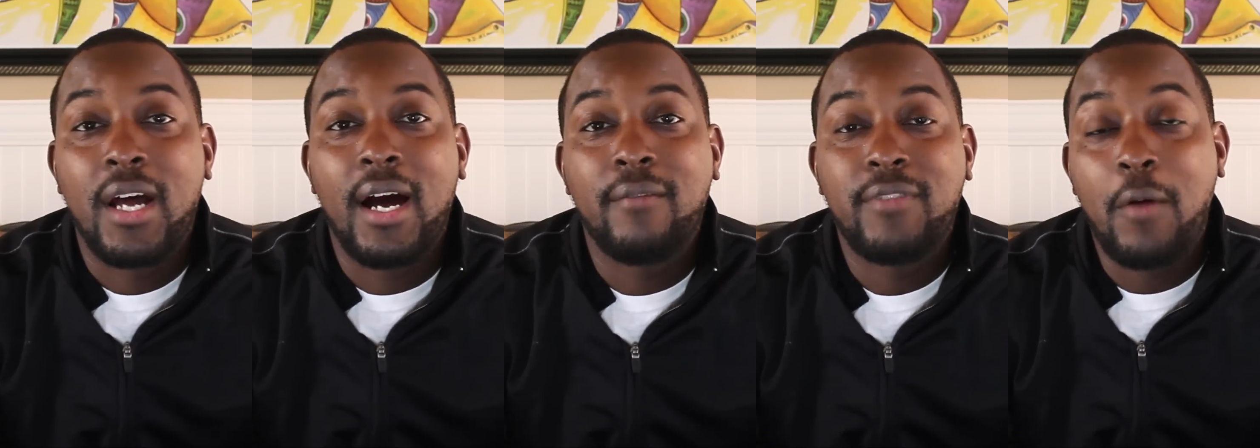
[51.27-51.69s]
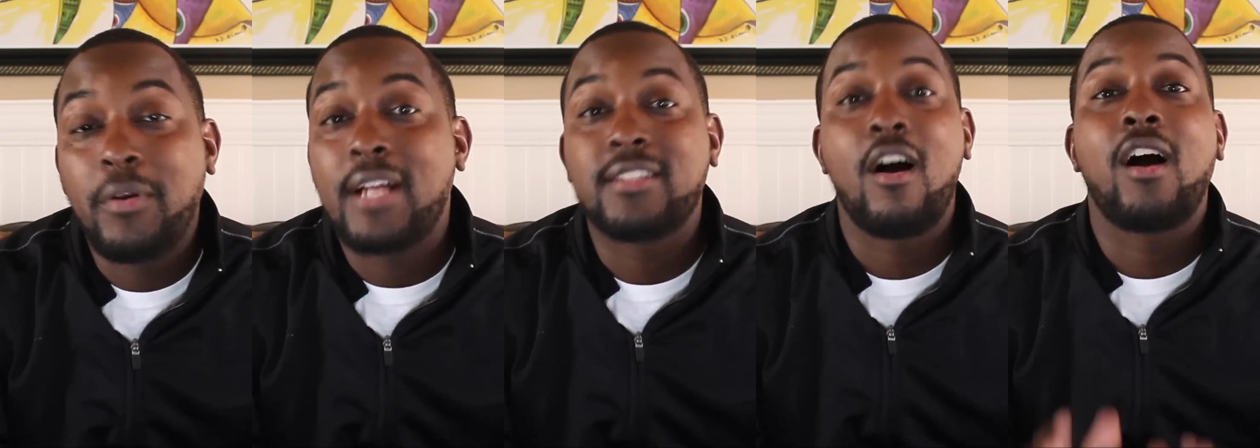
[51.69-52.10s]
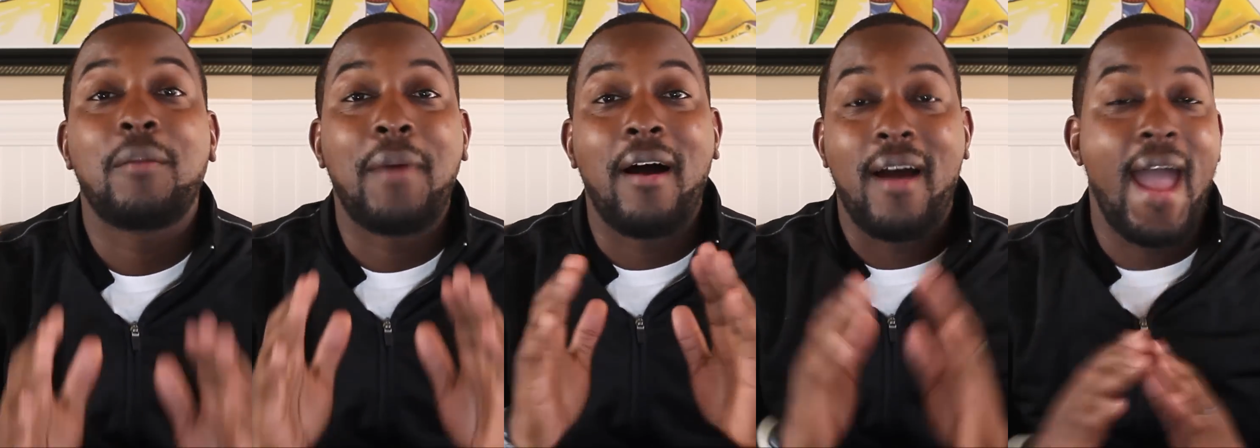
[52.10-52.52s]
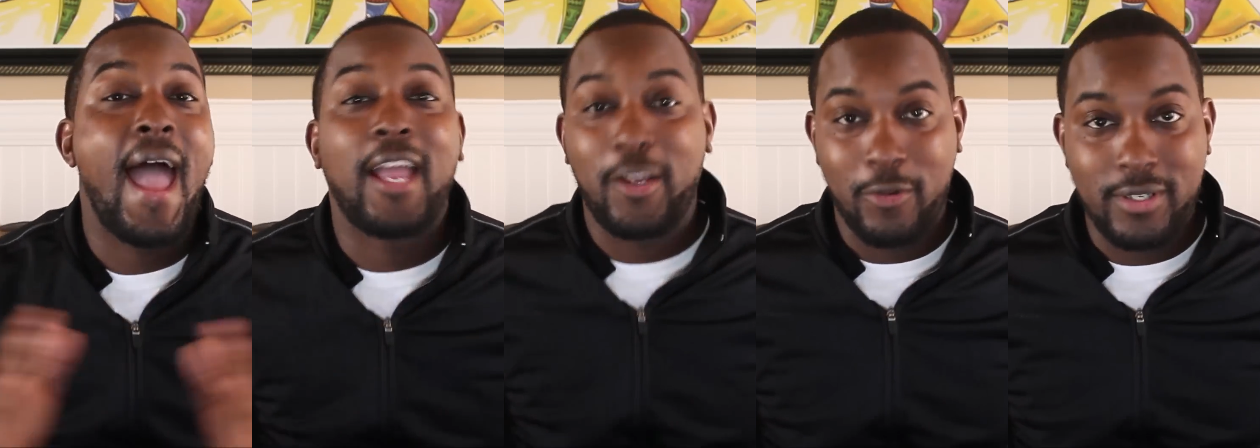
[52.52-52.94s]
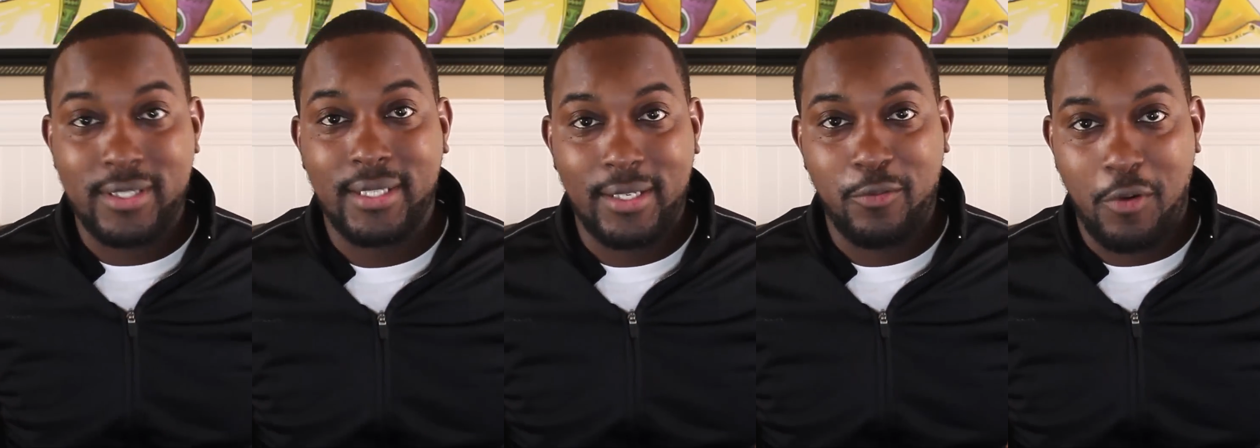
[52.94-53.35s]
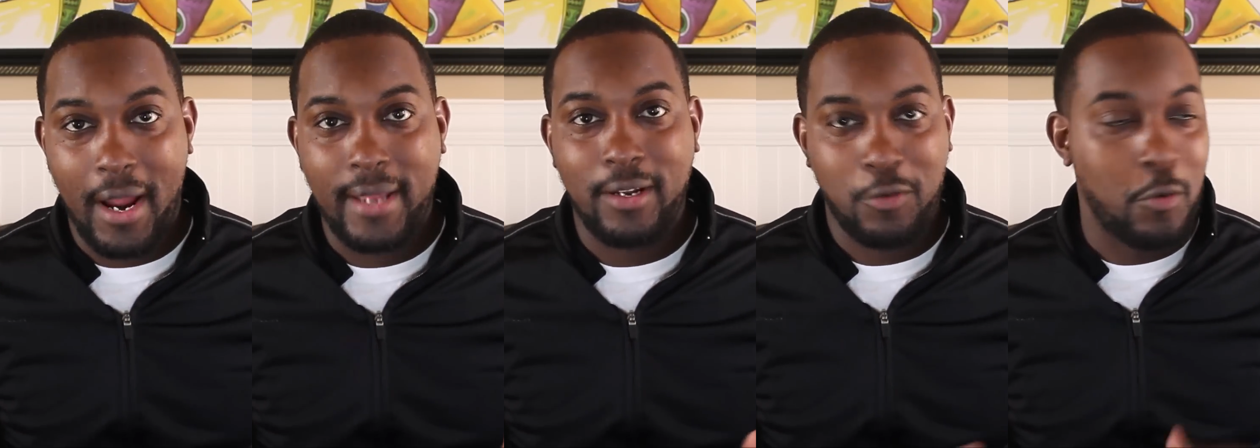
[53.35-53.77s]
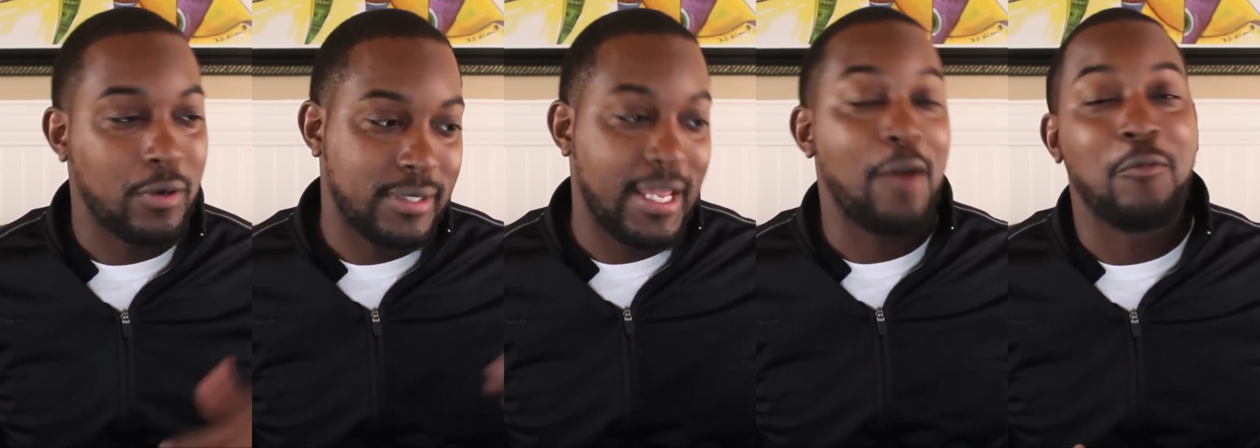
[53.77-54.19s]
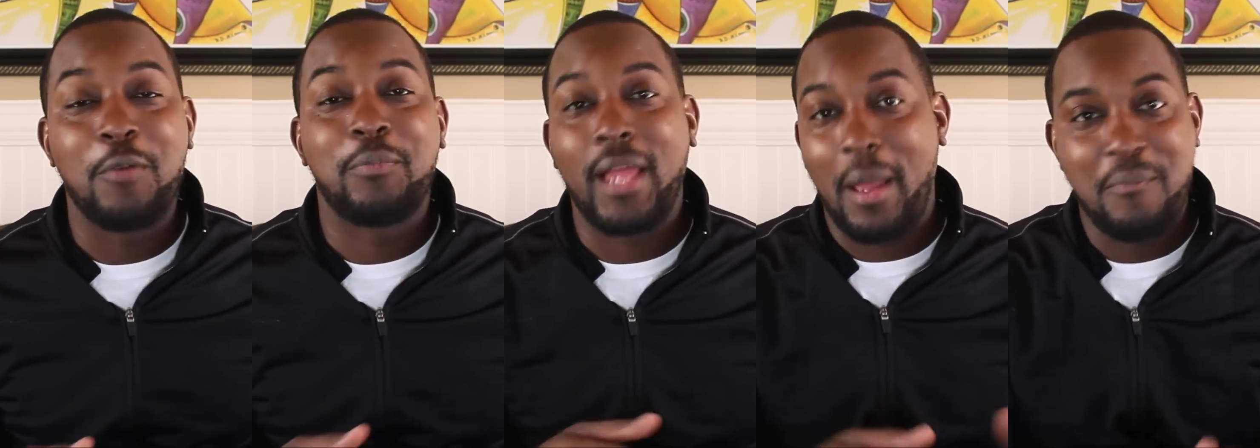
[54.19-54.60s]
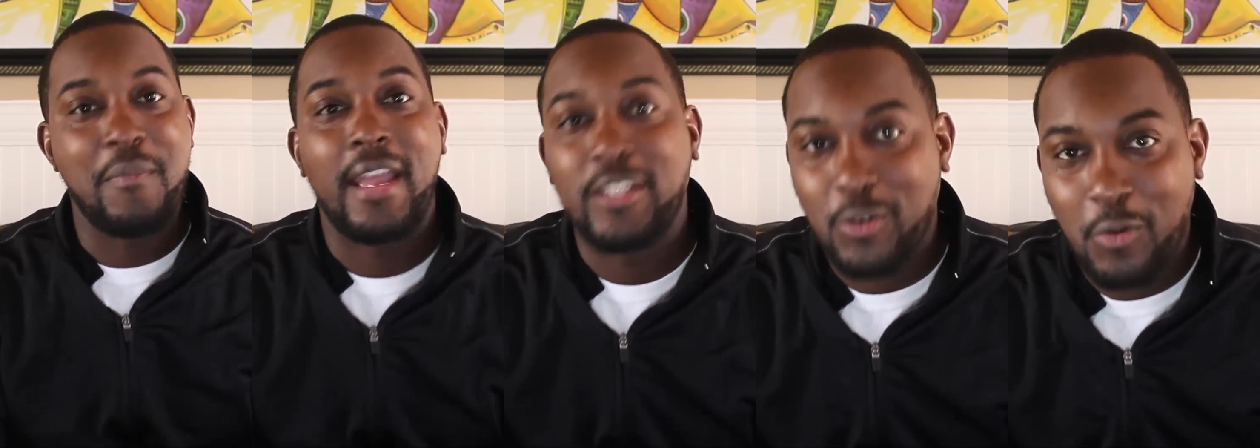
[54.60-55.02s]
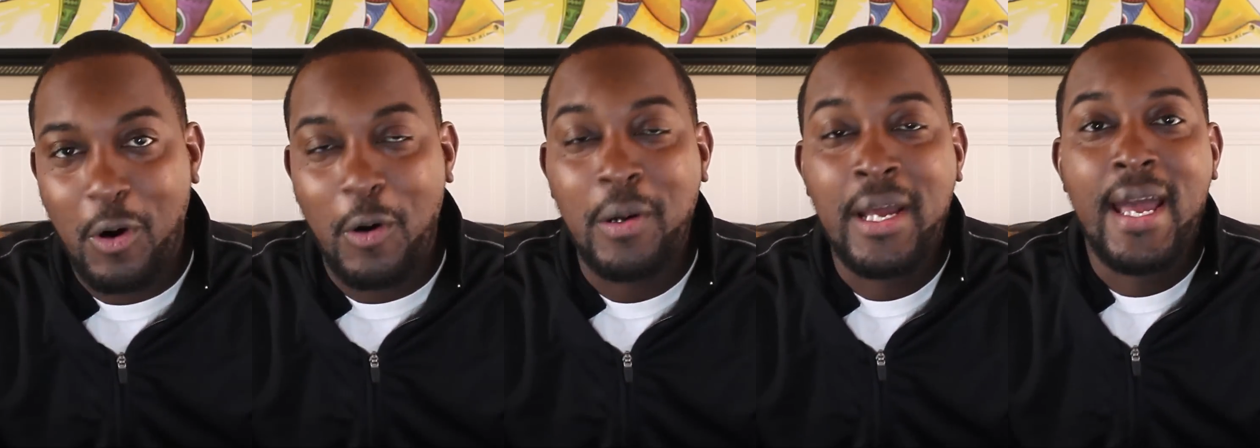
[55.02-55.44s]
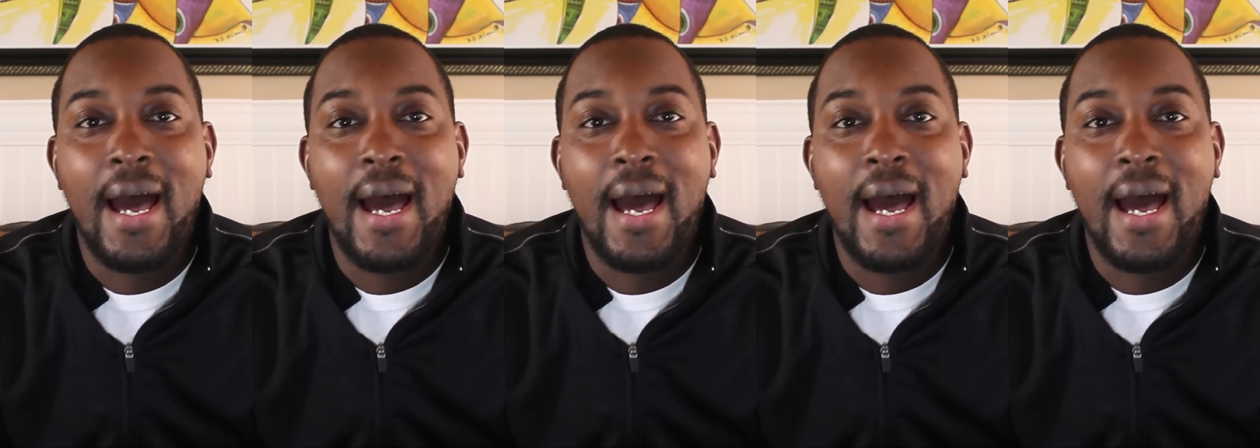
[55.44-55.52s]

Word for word: Now we're not talking about accuracy, right? Of course that will play a major role,